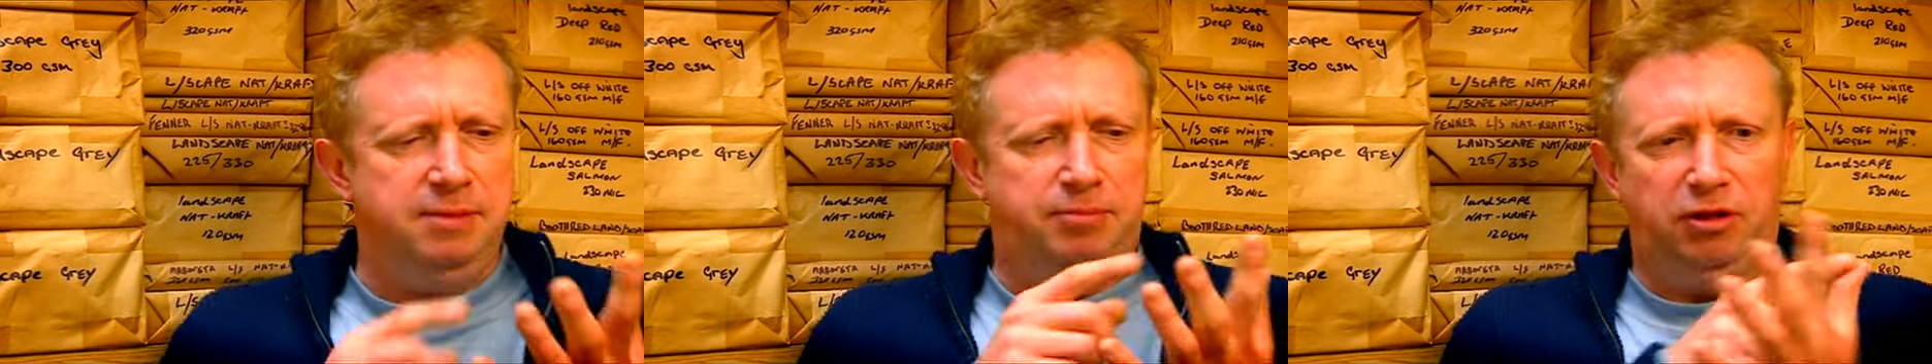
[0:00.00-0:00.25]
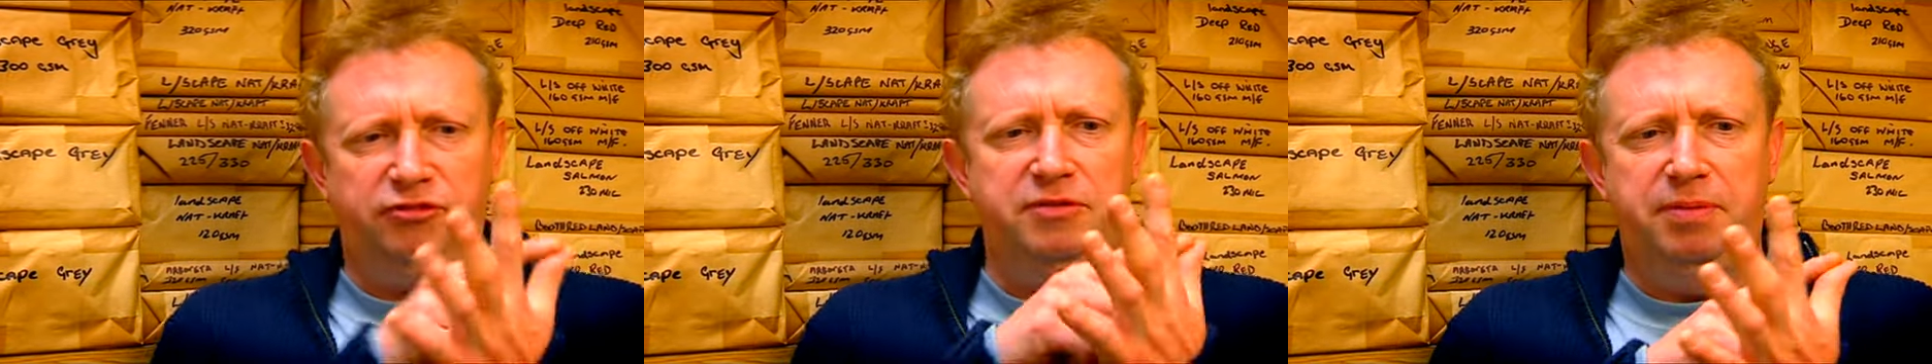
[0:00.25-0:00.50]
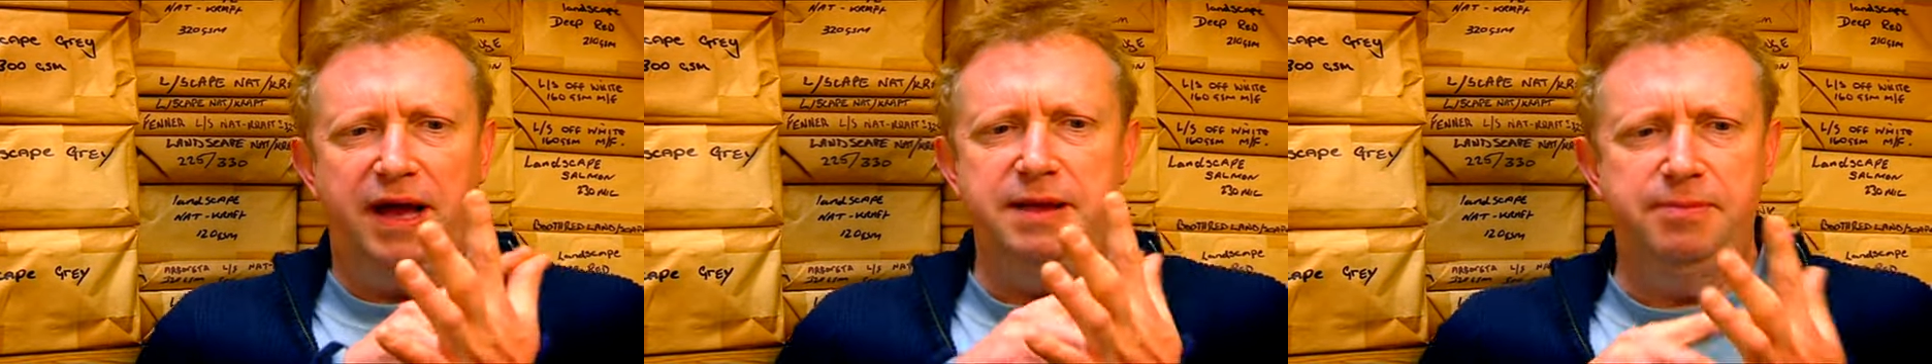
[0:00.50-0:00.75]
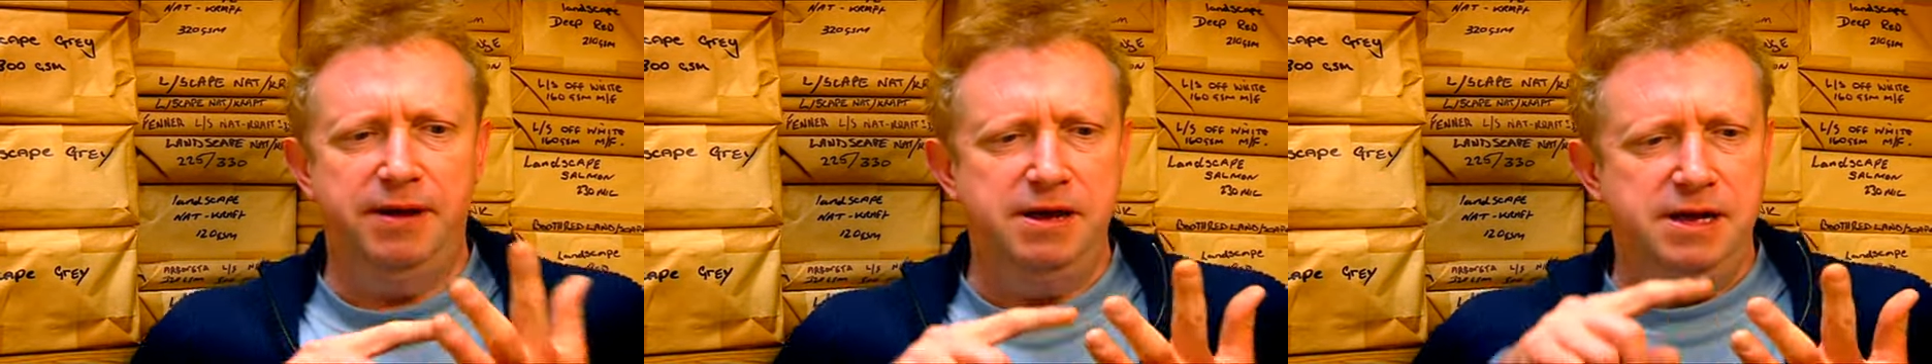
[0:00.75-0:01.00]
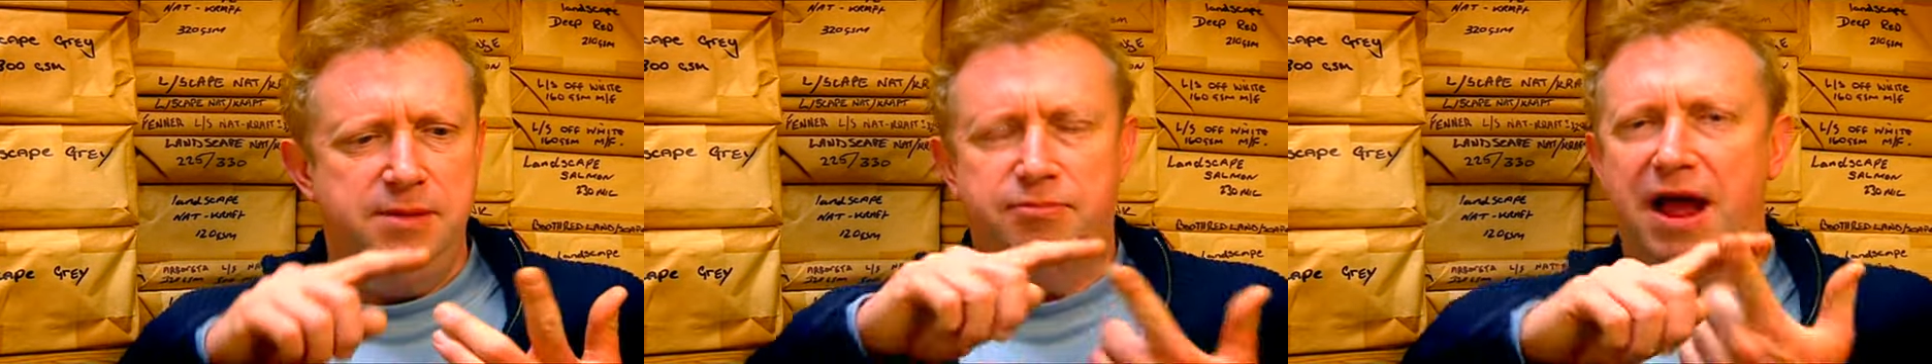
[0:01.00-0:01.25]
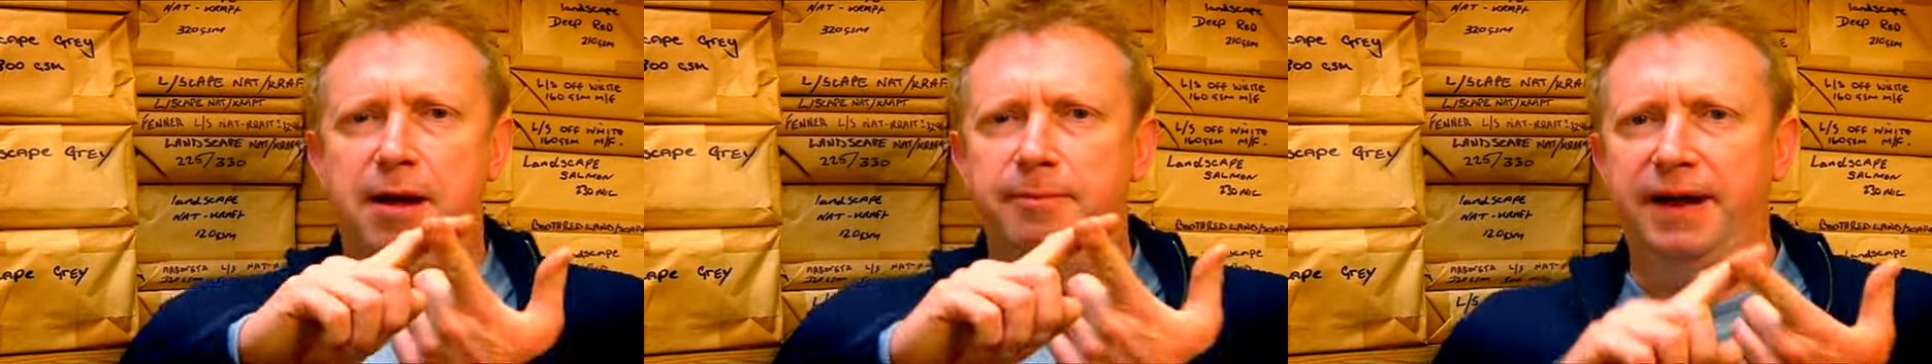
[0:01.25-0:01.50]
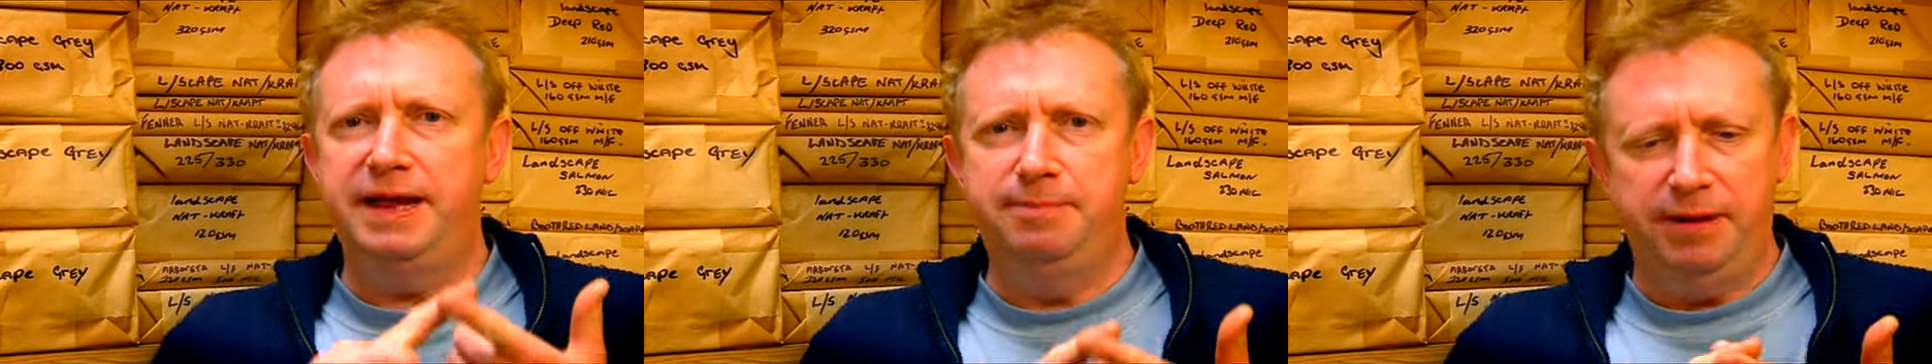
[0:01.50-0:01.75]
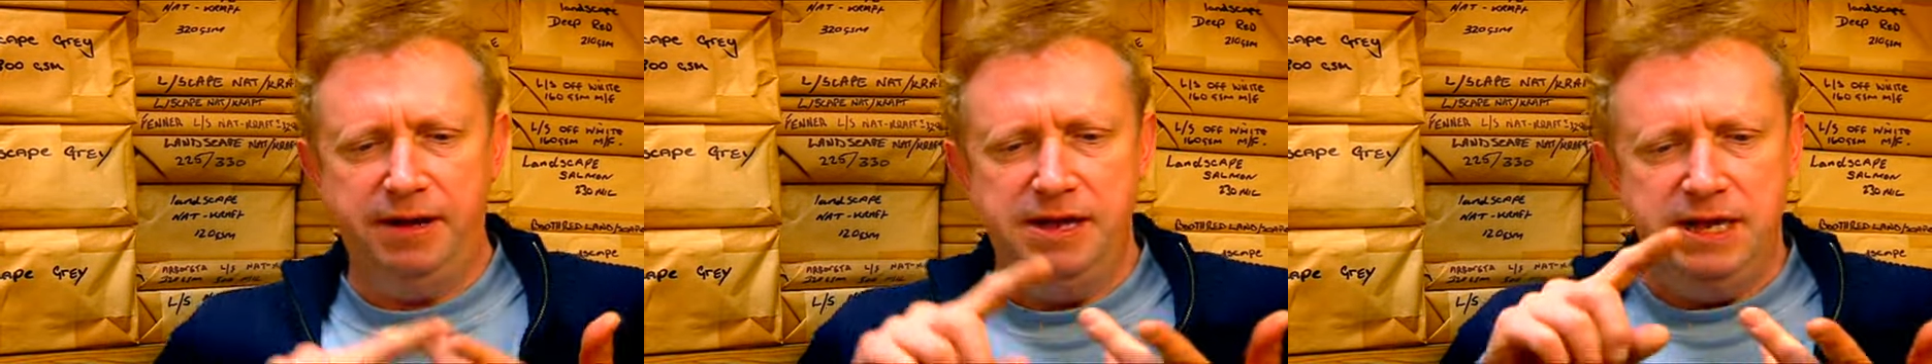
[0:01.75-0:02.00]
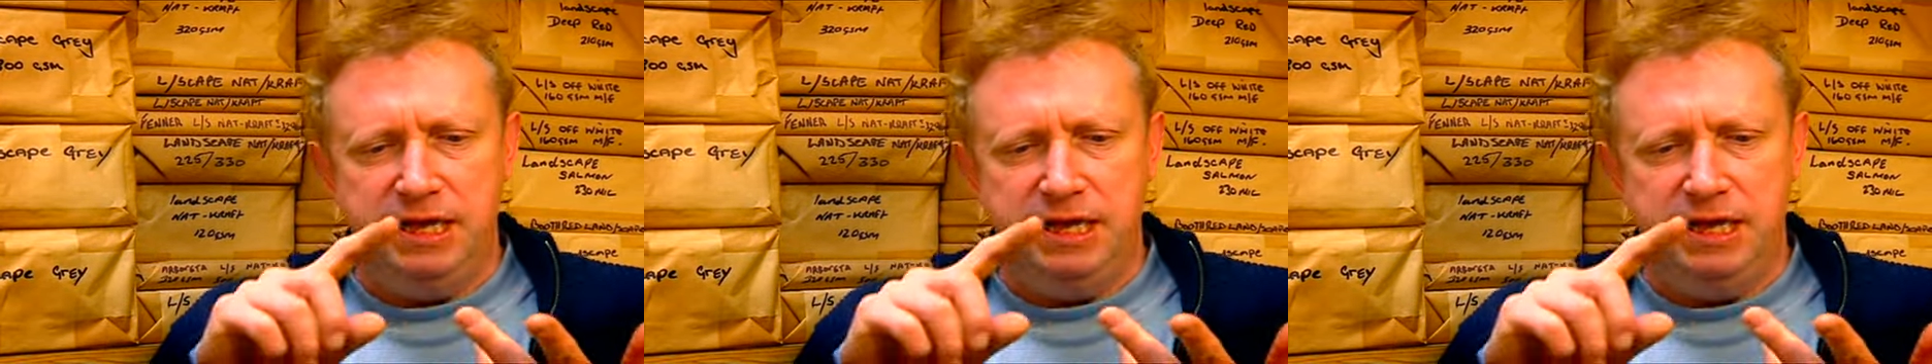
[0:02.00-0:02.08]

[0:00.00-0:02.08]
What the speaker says: Blotting paper, brown paper,